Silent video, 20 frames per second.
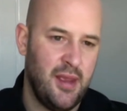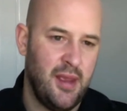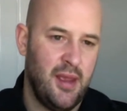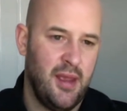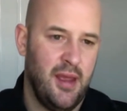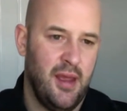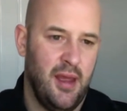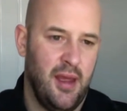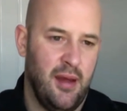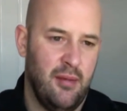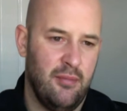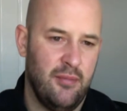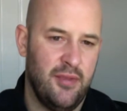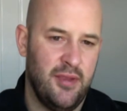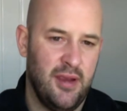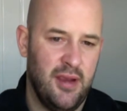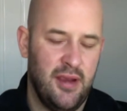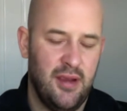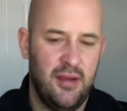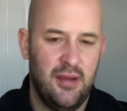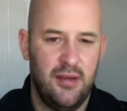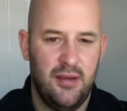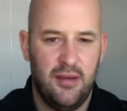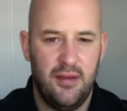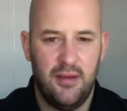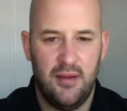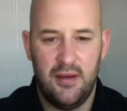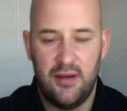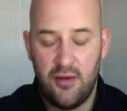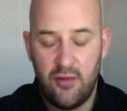The
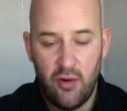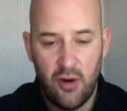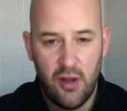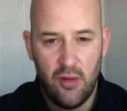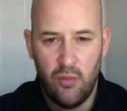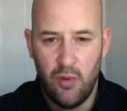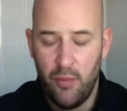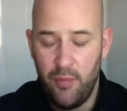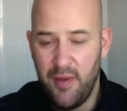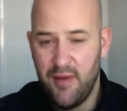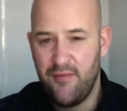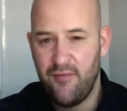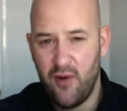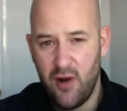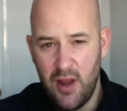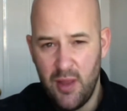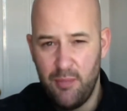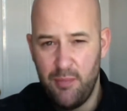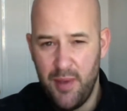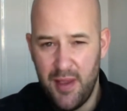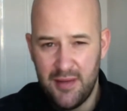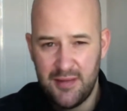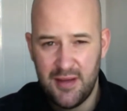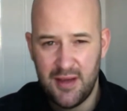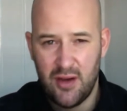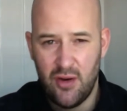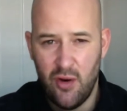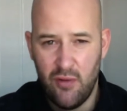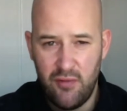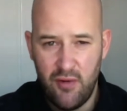tutorial will be a fairly
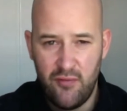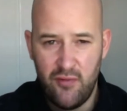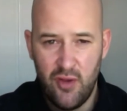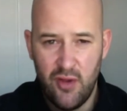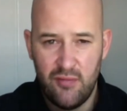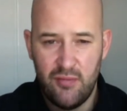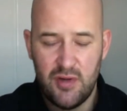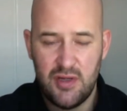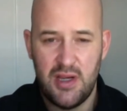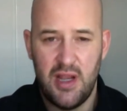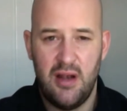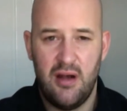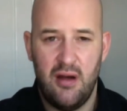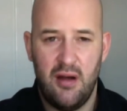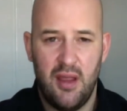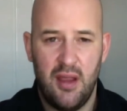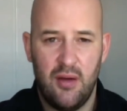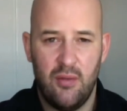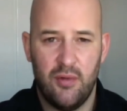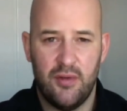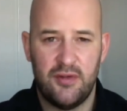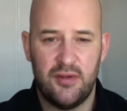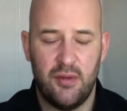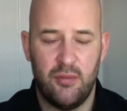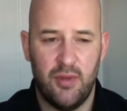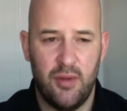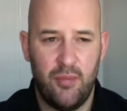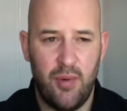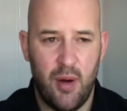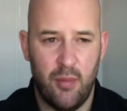basic overview of machine learning with some
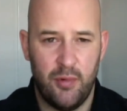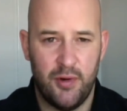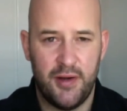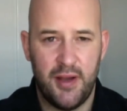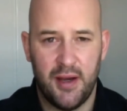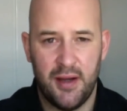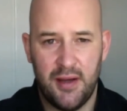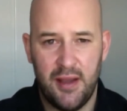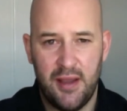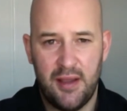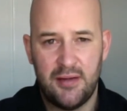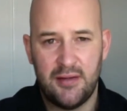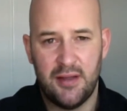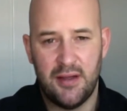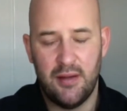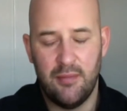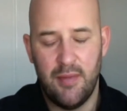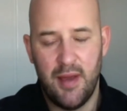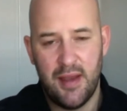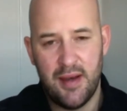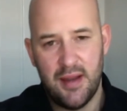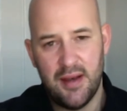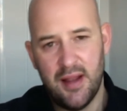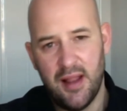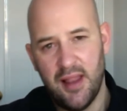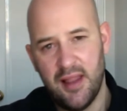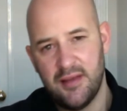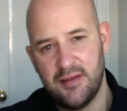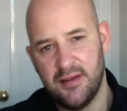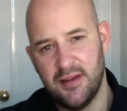of the popular techniques and a
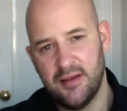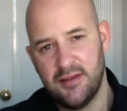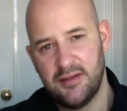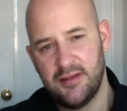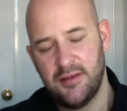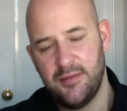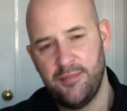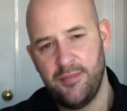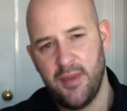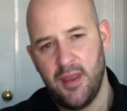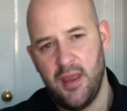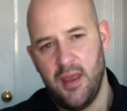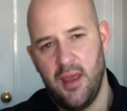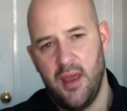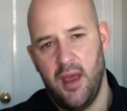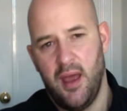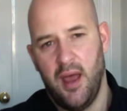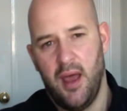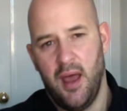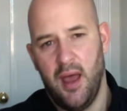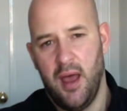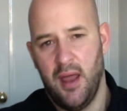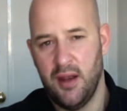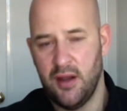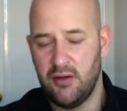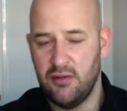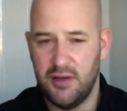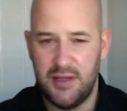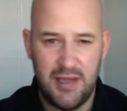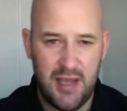meta-analysis and a
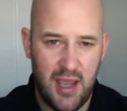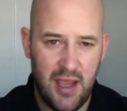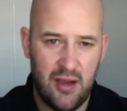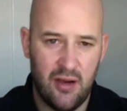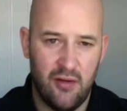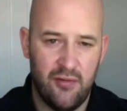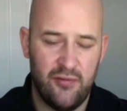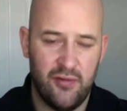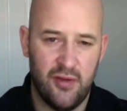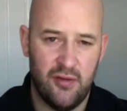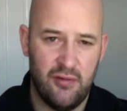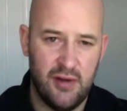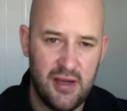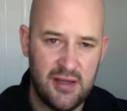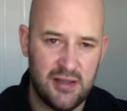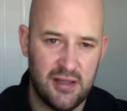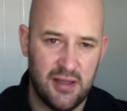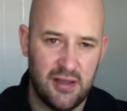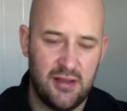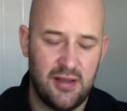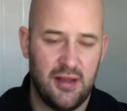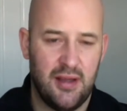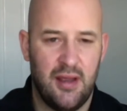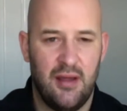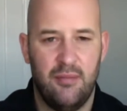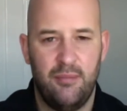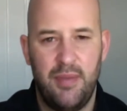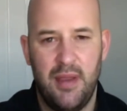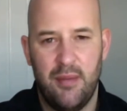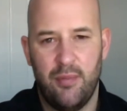critique of the recent
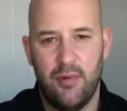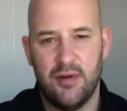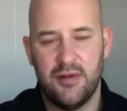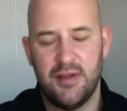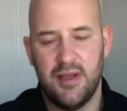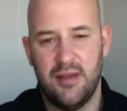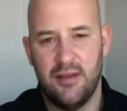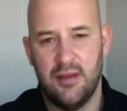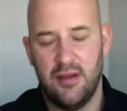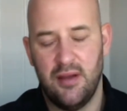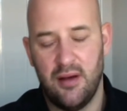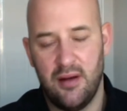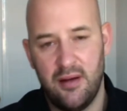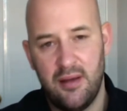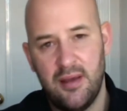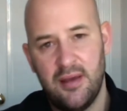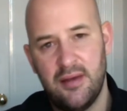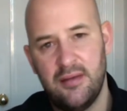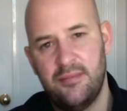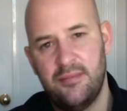papers in the area.